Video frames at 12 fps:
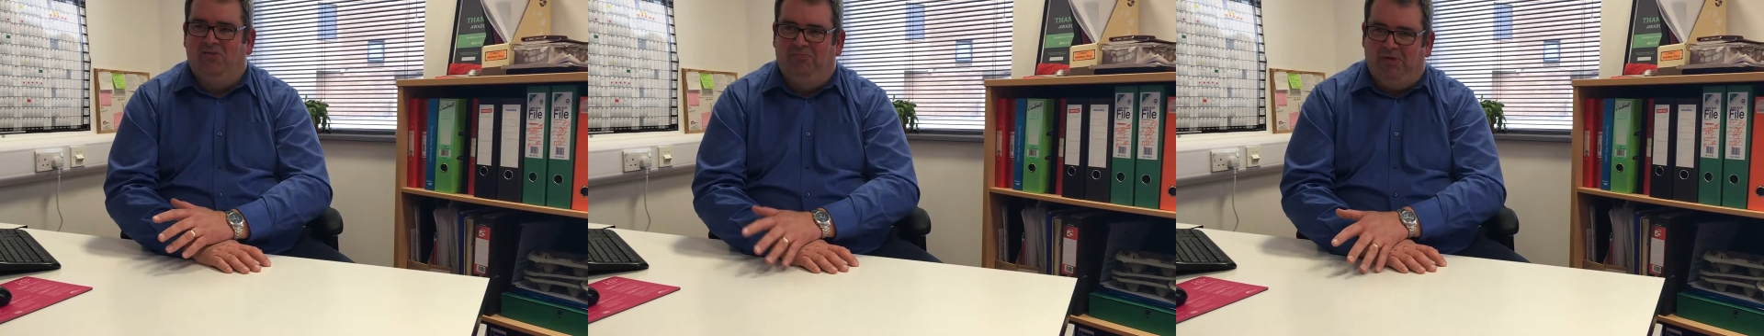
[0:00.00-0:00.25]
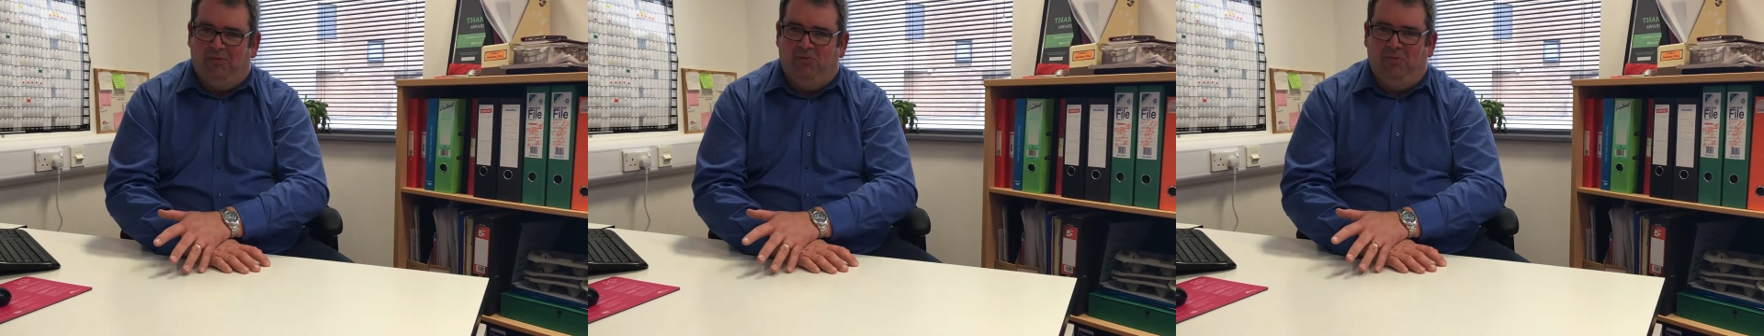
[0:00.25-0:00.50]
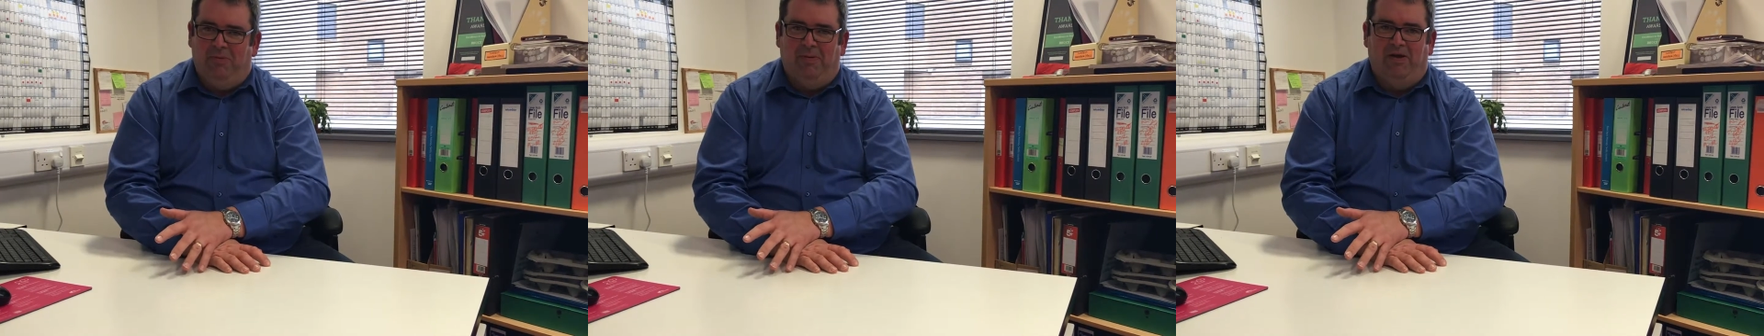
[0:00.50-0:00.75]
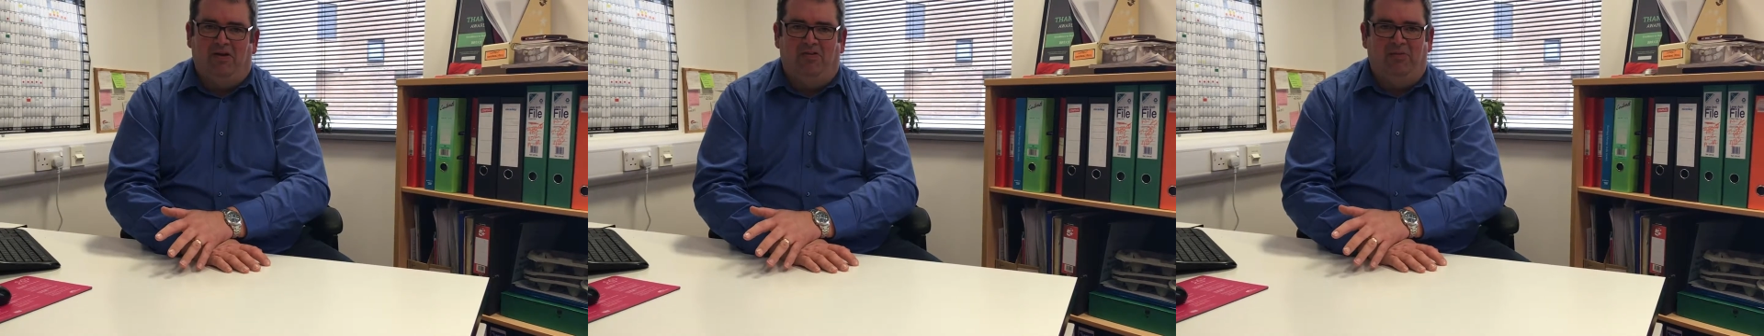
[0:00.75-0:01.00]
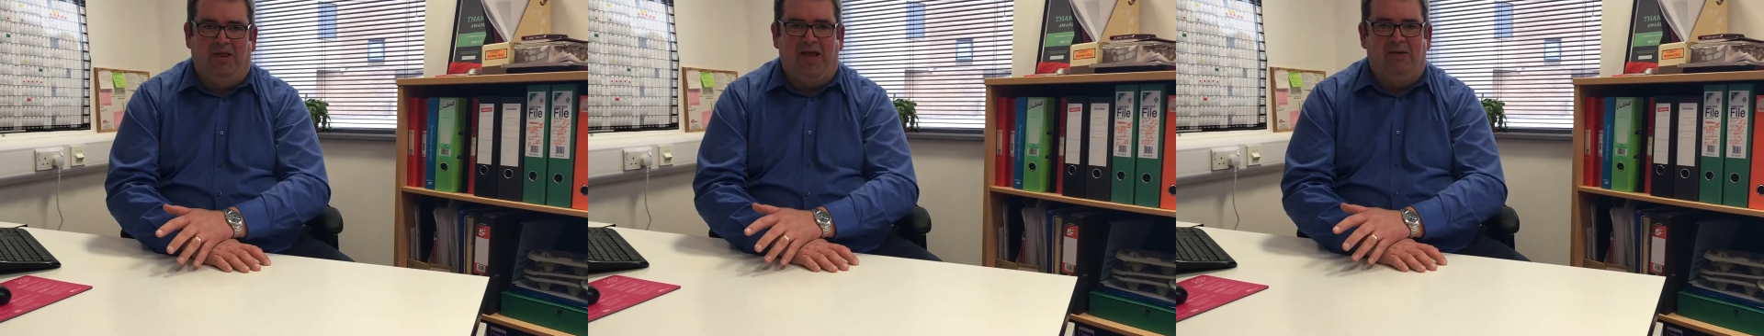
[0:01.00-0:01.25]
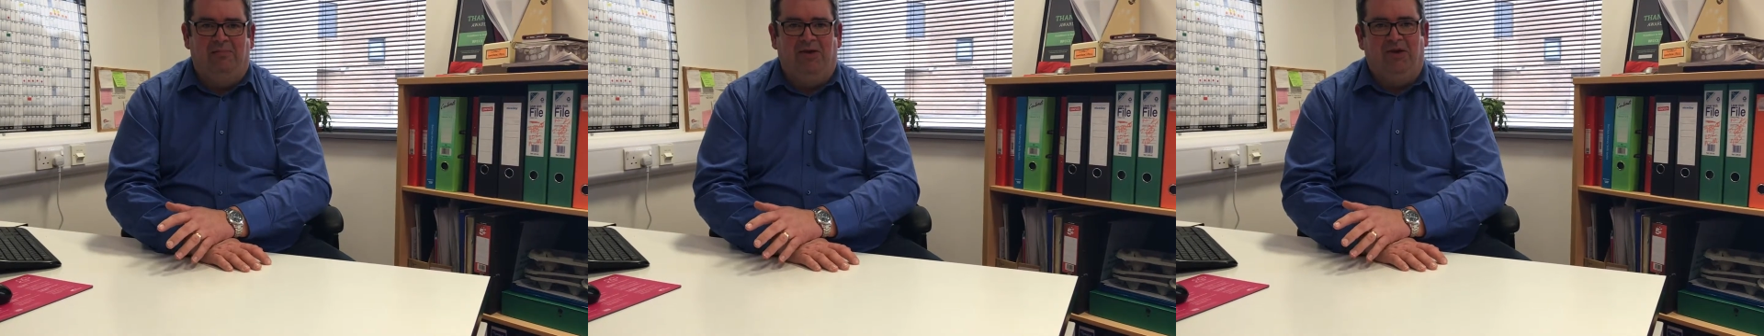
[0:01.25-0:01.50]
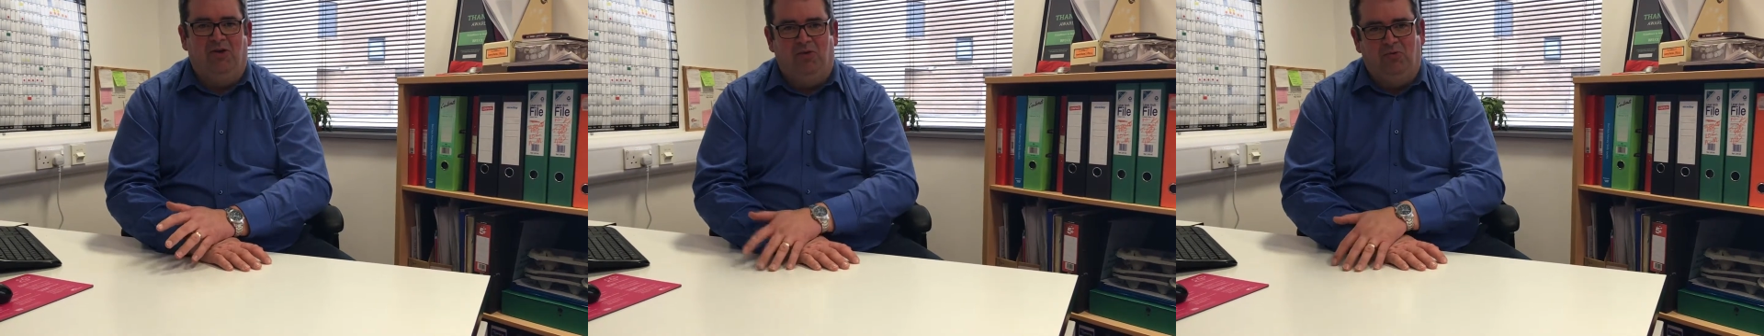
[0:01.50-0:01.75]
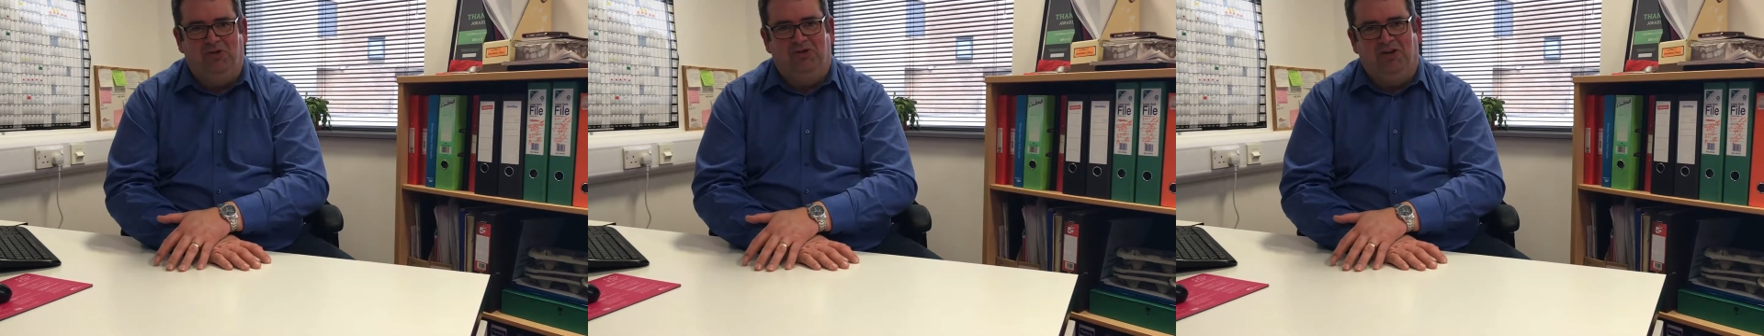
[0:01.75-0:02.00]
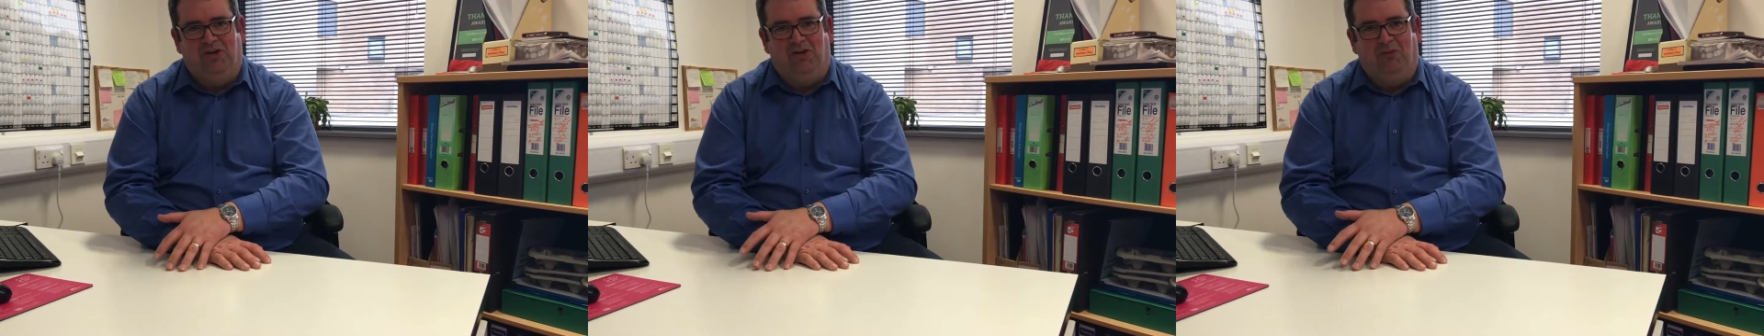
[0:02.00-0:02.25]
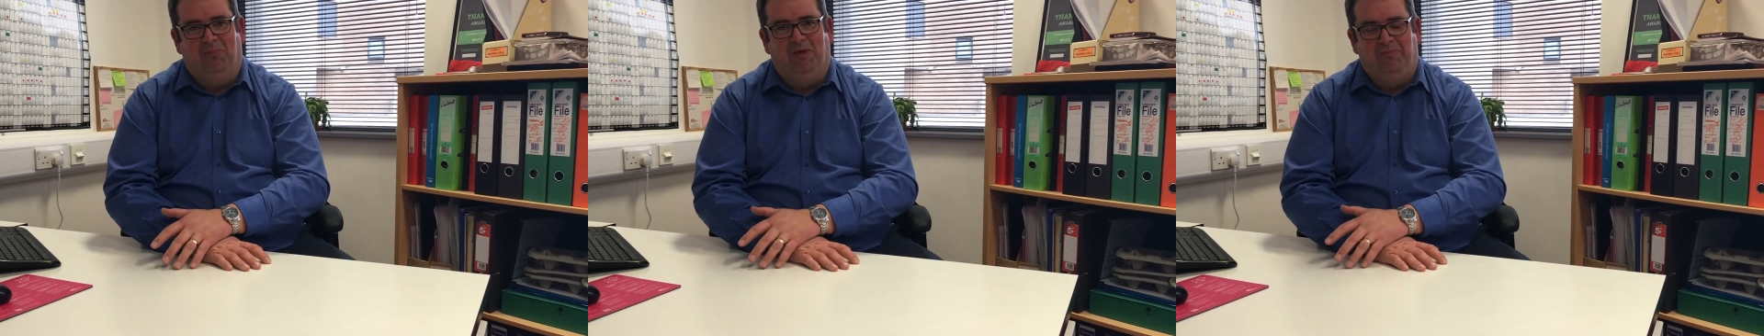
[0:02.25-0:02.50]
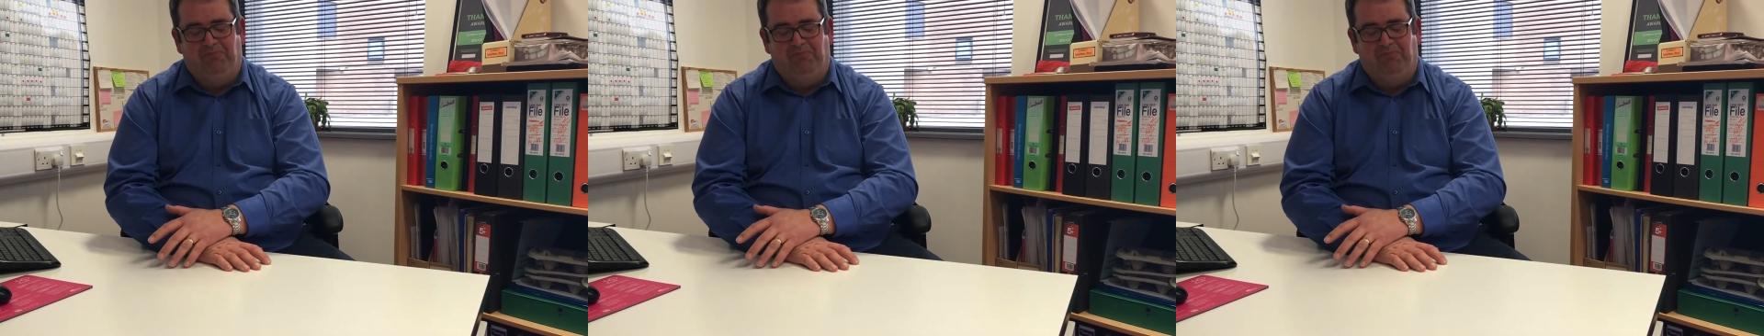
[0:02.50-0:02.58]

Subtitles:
People would be better off without me, who would turn up.